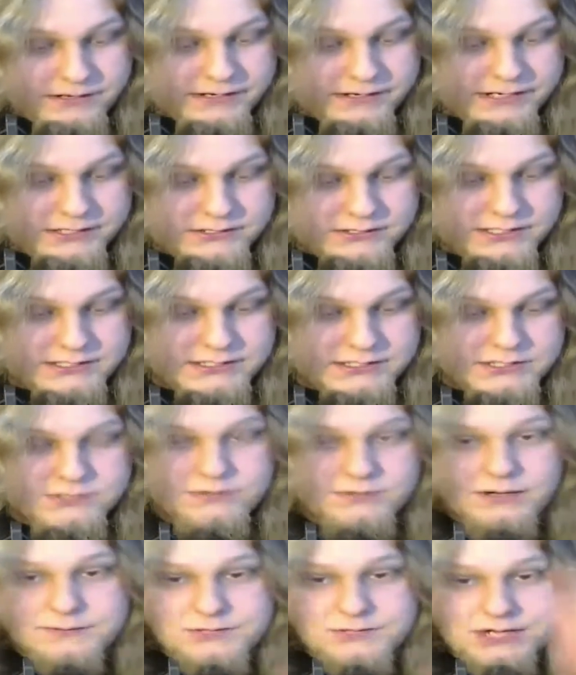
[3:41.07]
a very interesting
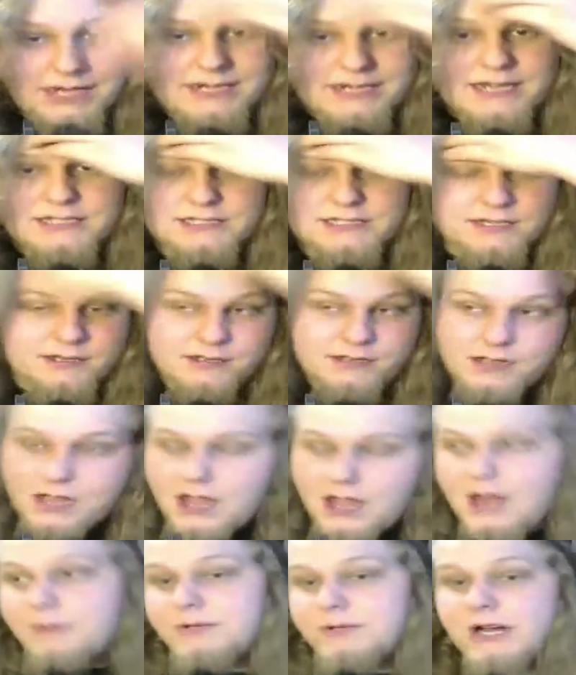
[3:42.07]
story. I'm trying not
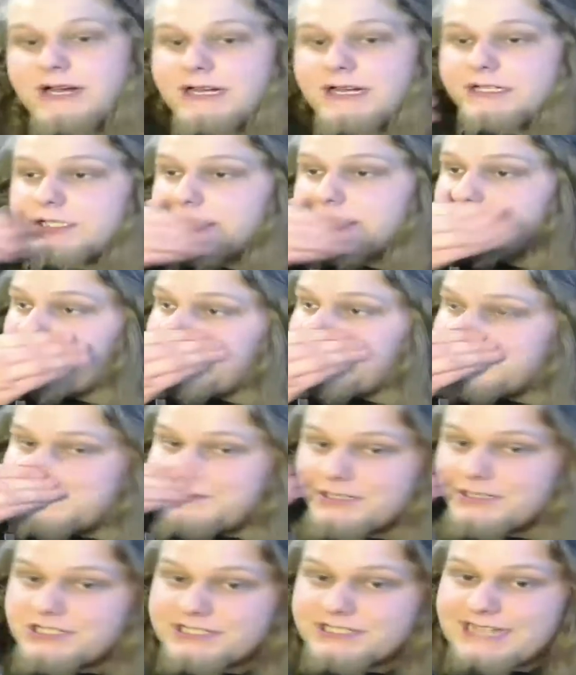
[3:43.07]
to spoil
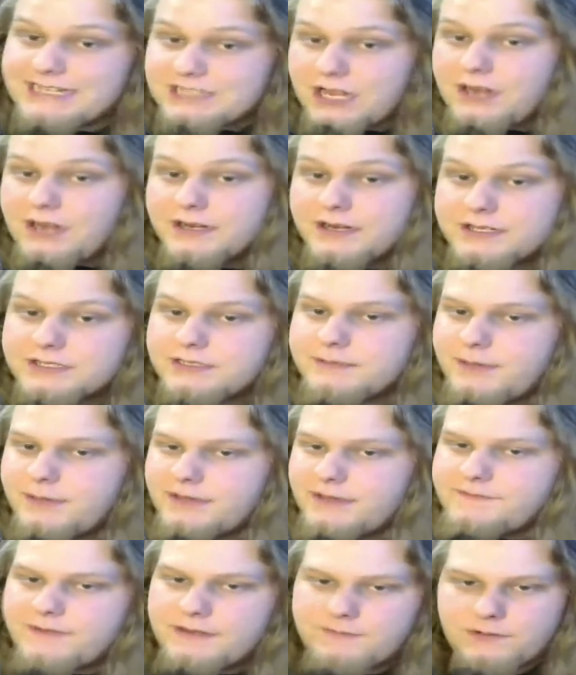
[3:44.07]
too much, because that's honestly
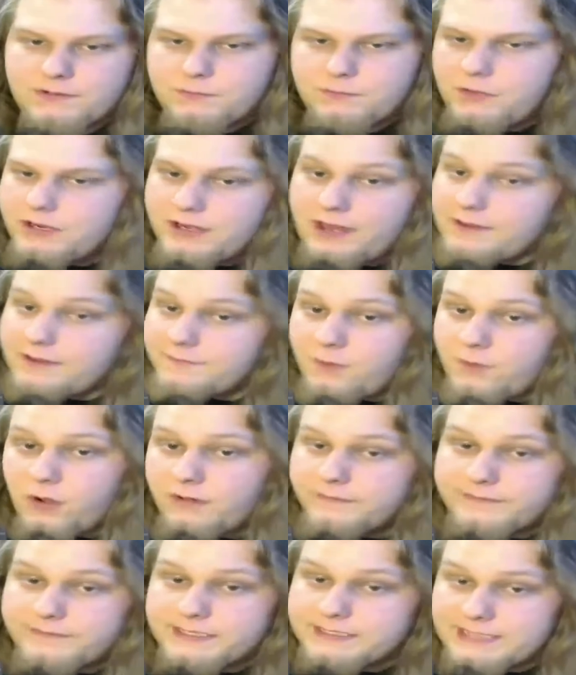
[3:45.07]
my favorite one out of
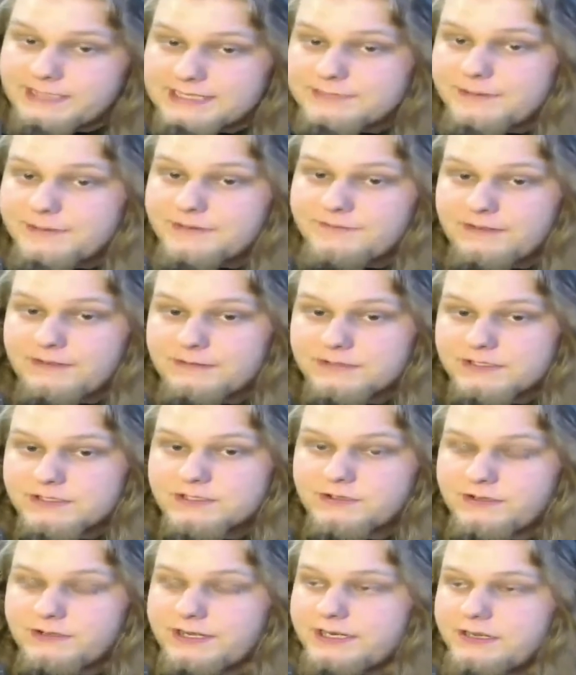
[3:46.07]
all of these. That's my favorite
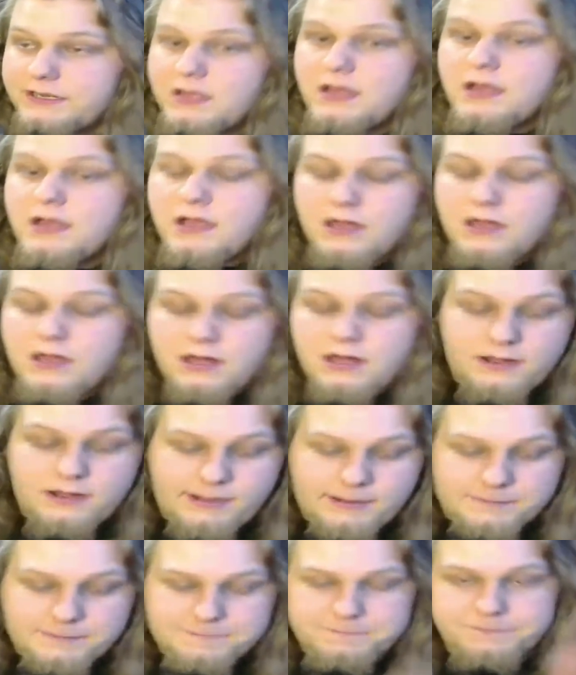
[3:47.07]
story.
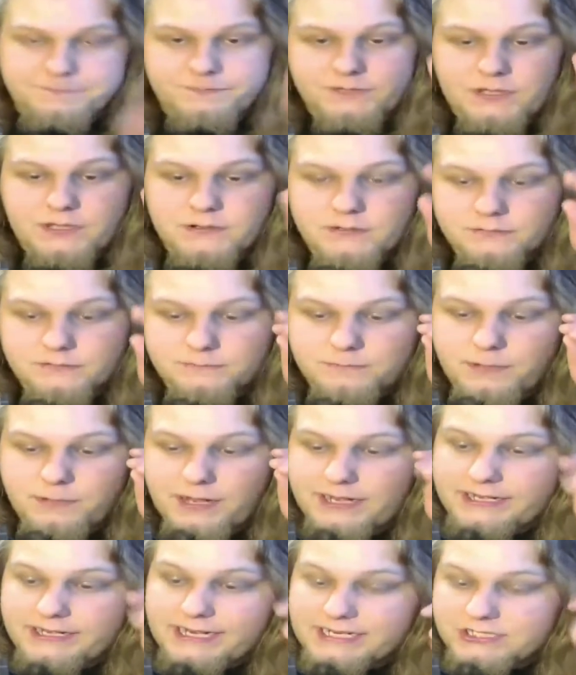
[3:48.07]

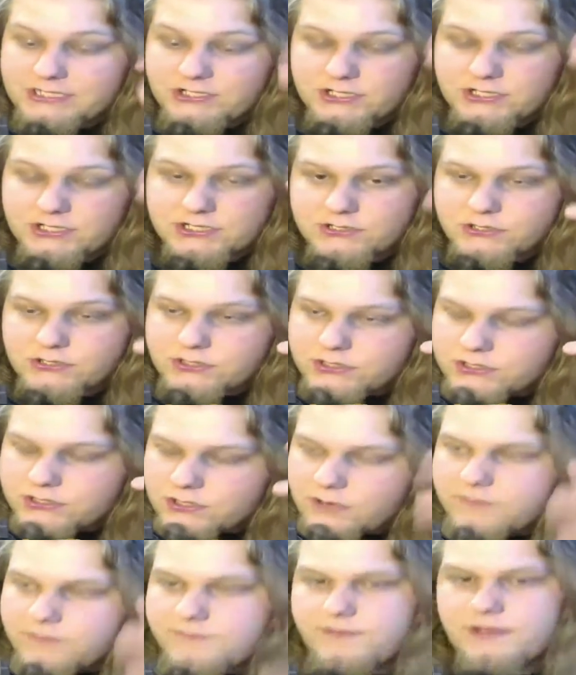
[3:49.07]
But it's just
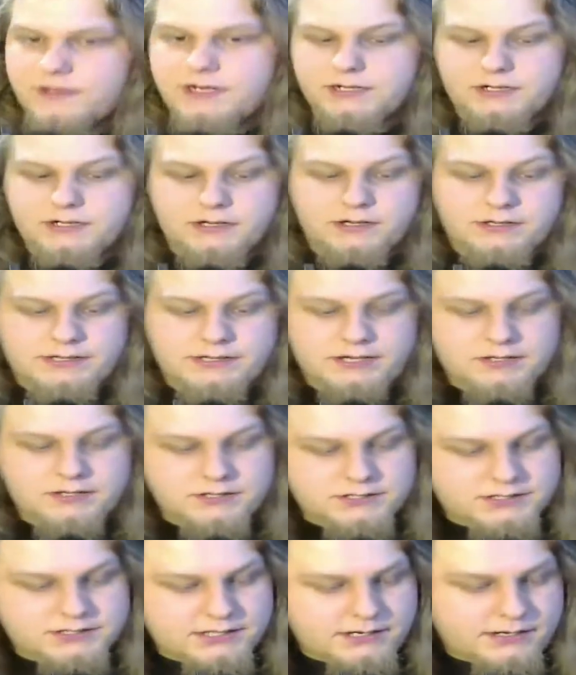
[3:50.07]
so fucking good.
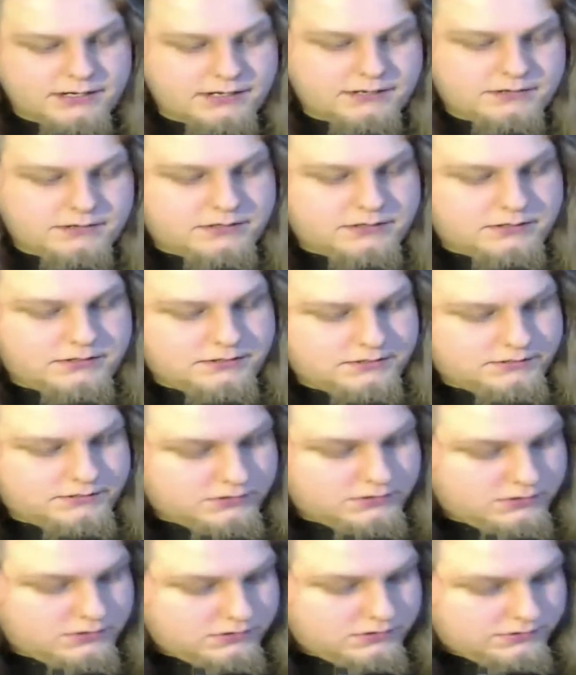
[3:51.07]
There's
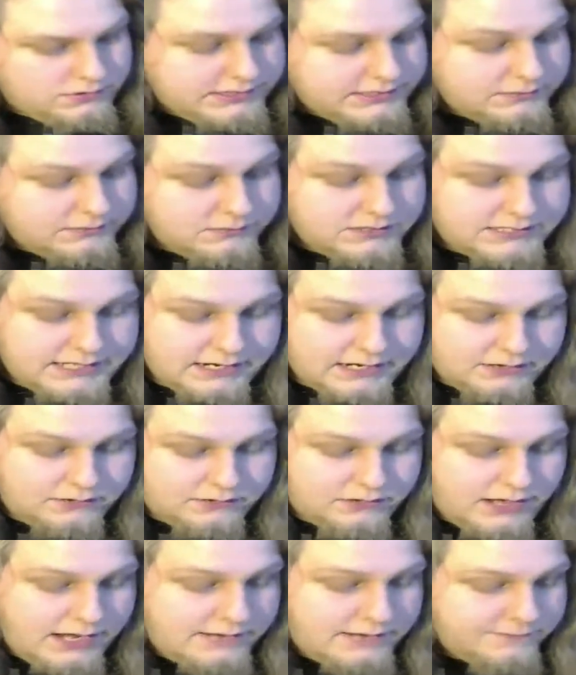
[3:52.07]
once again a
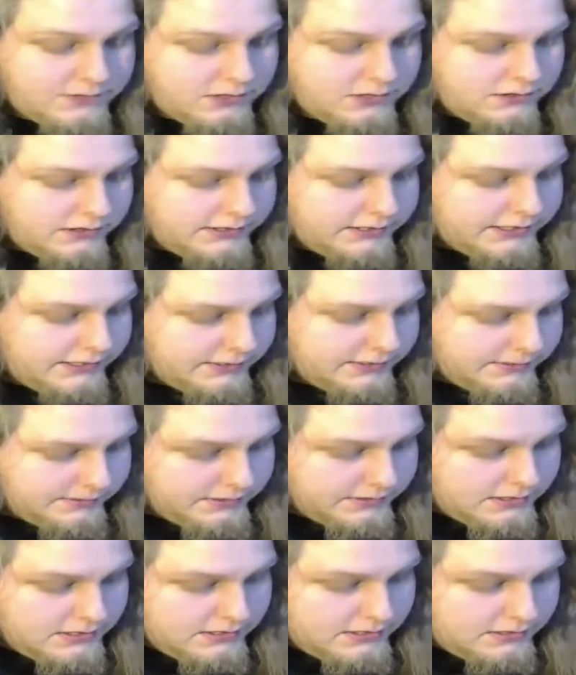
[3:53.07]
lot of good art
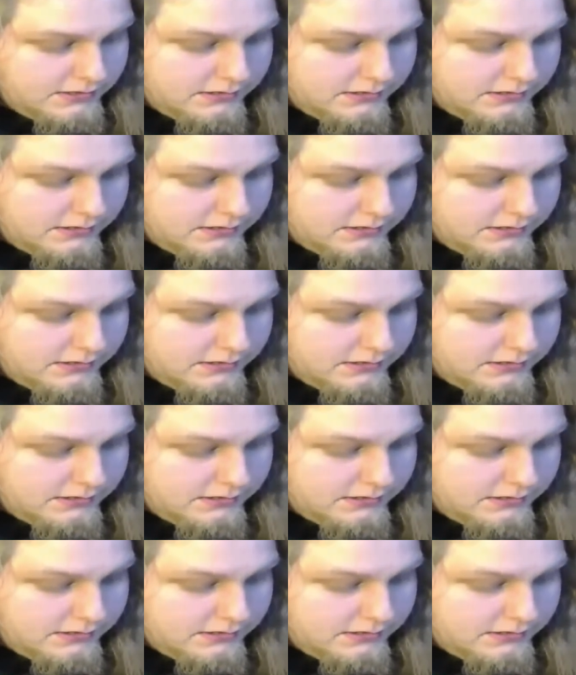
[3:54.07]
here.